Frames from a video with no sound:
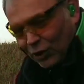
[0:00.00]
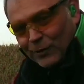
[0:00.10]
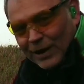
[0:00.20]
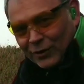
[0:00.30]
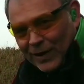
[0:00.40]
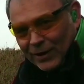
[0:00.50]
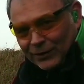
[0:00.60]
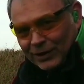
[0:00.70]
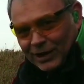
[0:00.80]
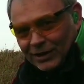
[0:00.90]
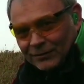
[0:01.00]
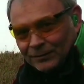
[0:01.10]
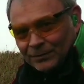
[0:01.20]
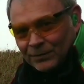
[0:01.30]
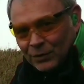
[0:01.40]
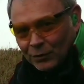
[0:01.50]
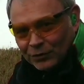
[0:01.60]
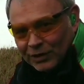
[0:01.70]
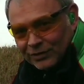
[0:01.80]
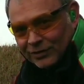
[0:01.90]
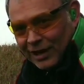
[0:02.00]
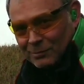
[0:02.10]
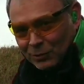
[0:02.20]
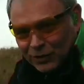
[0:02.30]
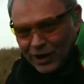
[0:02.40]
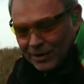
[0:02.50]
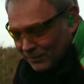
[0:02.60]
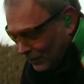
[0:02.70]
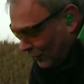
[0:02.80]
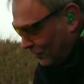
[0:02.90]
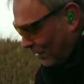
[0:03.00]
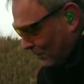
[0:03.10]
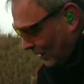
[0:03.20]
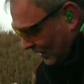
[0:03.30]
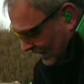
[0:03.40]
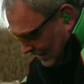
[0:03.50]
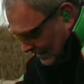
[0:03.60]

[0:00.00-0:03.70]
but I've got to rack around in there. So obviously it's going to take more time, I've got to remember.